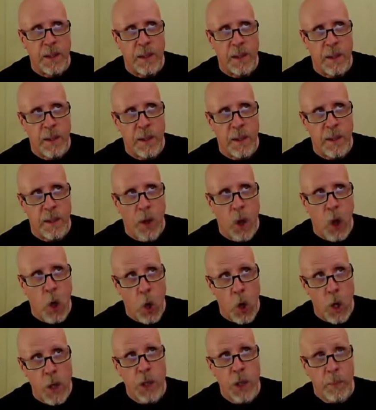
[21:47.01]
the
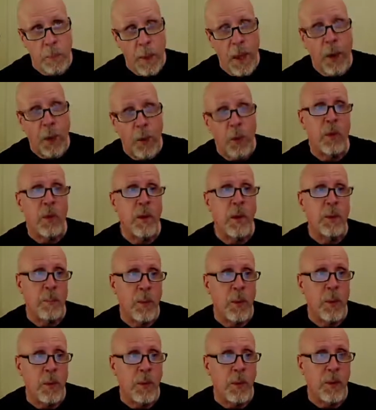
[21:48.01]
largest power that
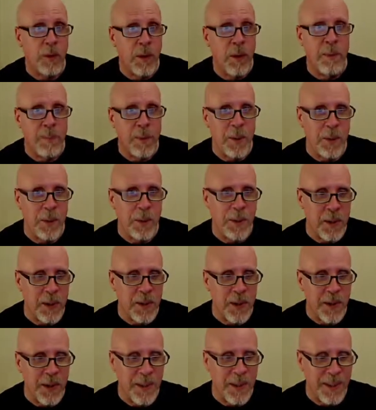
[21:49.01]
both
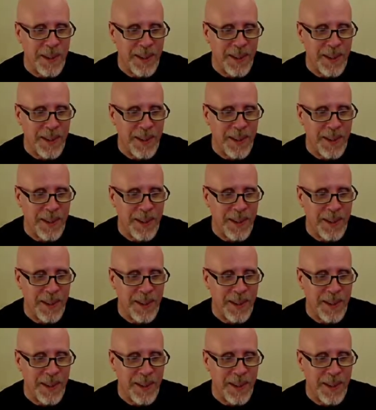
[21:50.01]
lists